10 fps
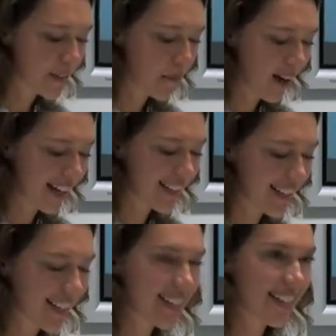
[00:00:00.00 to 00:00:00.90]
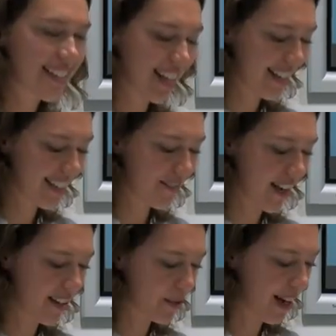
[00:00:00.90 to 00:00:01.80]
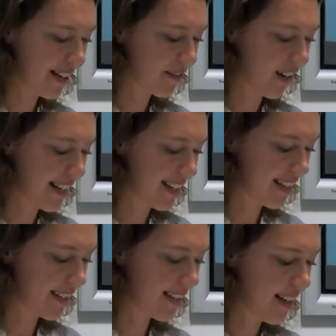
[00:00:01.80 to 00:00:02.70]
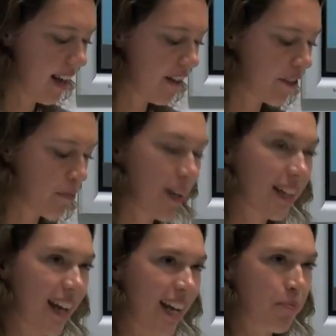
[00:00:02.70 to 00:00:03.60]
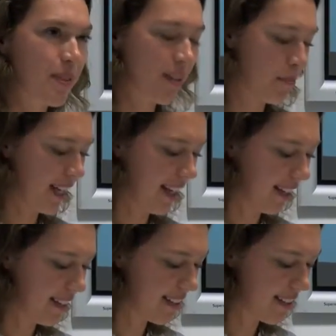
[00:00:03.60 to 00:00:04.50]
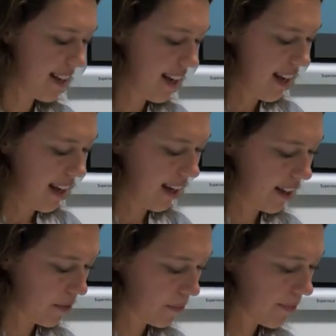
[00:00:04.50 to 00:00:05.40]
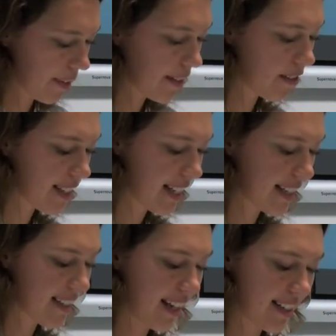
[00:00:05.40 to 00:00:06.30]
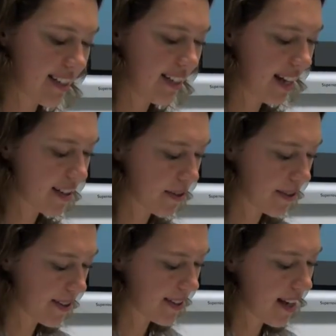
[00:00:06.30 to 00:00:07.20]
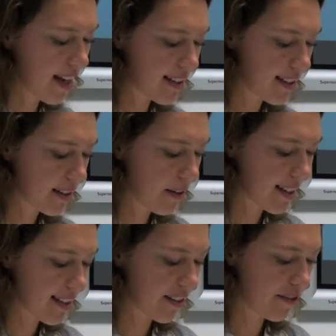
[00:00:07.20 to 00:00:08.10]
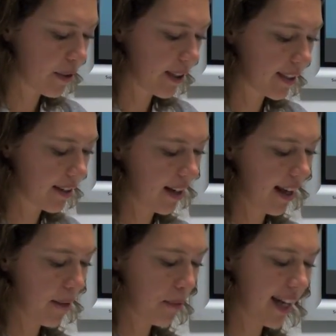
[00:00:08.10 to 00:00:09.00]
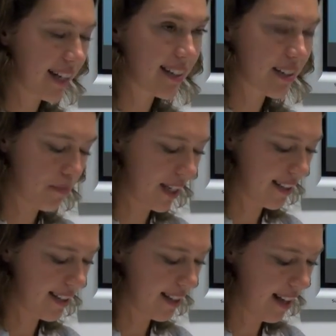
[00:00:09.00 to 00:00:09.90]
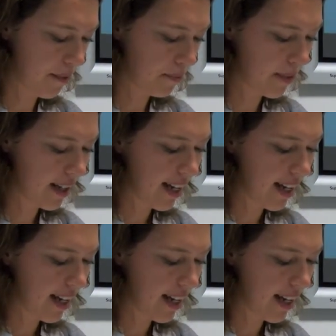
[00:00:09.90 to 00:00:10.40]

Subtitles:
by 66 Venezuelan writers, from big names to beginners, critics and intellectuals, to the question of what País means to them.